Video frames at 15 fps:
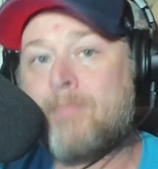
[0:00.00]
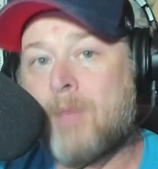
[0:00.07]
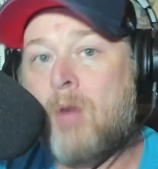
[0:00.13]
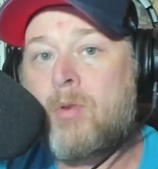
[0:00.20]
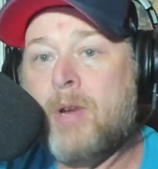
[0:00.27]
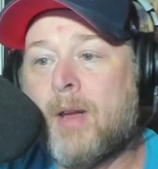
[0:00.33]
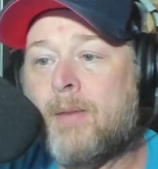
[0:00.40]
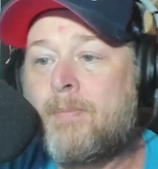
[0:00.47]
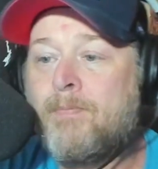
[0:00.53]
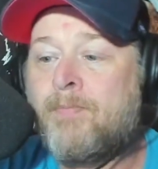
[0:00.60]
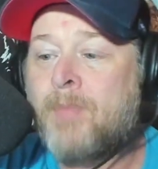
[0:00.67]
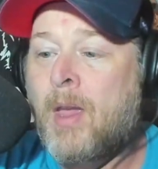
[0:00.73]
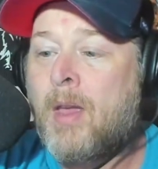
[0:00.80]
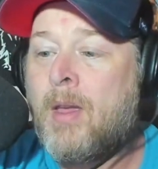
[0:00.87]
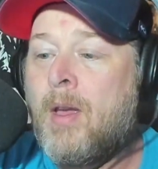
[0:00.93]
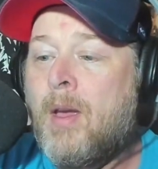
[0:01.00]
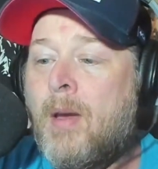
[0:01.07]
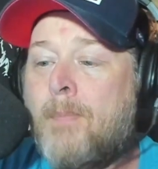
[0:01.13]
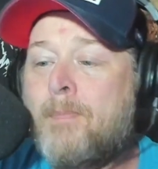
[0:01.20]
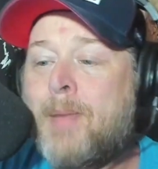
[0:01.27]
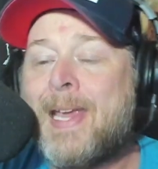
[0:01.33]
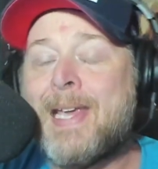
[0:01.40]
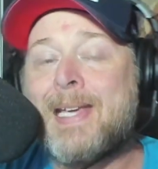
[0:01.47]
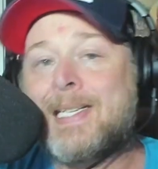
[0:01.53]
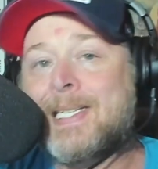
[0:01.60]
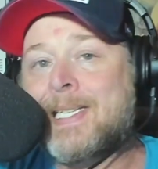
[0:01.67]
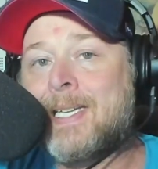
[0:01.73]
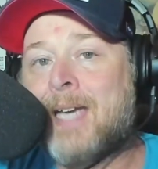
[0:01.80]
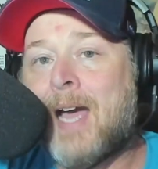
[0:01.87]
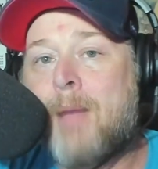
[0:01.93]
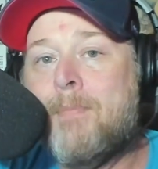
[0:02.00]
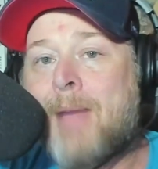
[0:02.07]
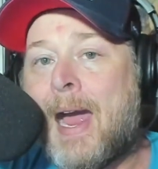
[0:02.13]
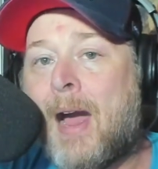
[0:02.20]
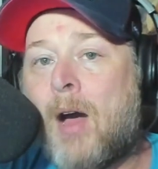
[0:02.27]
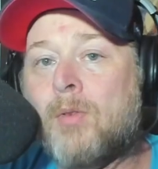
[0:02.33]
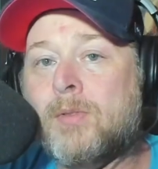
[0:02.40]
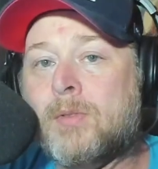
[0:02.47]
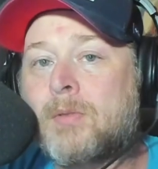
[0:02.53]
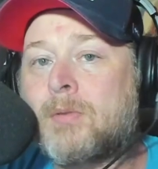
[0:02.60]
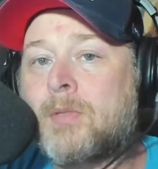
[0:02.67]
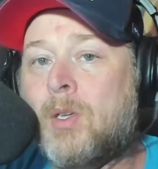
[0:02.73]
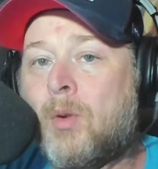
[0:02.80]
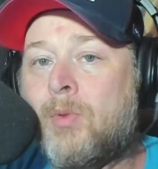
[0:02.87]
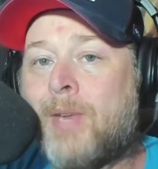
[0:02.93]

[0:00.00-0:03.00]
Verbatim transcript: Okay, peace. I'm out. Till